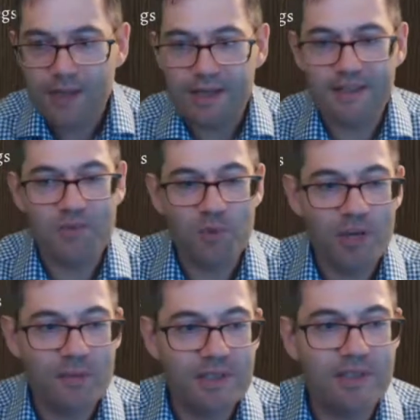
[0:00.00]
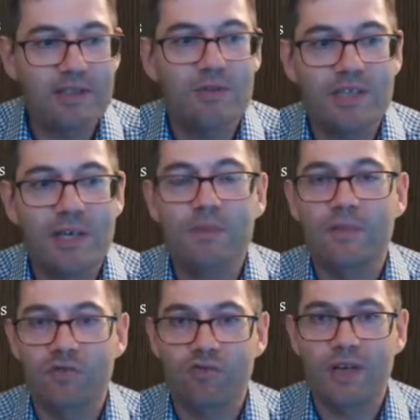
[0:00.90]
It is prohibited to attempt
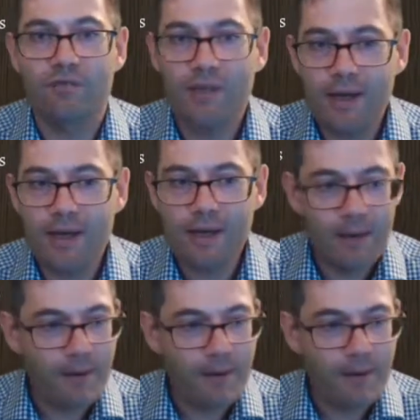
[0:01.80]
a dry ride.